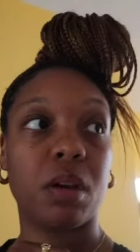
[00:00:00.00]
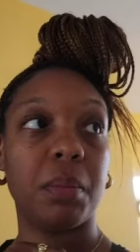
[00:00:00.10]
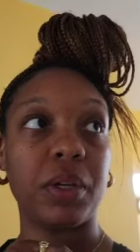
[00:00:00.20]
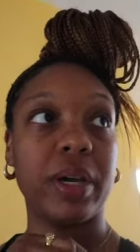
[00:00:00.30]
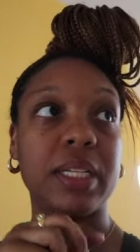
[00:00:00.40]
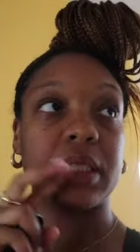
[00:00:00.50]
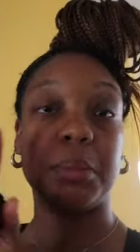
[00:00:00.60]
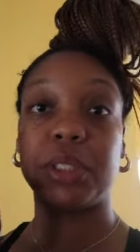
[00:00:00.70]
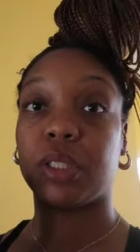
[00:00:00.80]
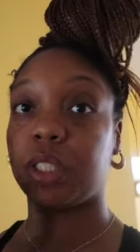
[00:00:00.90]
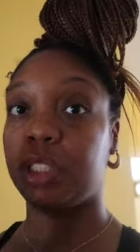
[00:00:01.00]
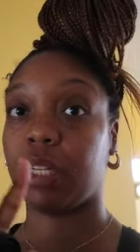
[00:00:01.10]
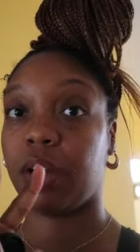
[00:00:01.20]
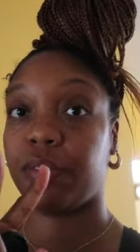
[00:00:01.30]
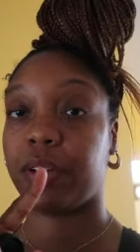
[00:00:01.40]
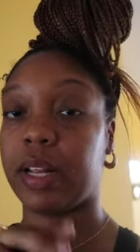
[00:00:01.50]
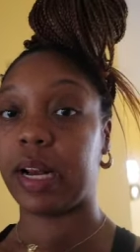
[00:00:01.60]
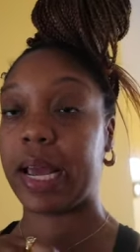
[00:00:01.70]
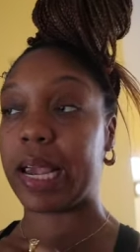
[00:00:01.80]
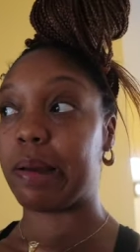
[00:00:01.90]
But you guys, I'm just going to chill out for the
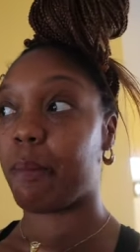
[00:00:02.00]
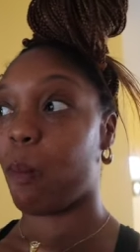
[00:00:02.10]
night.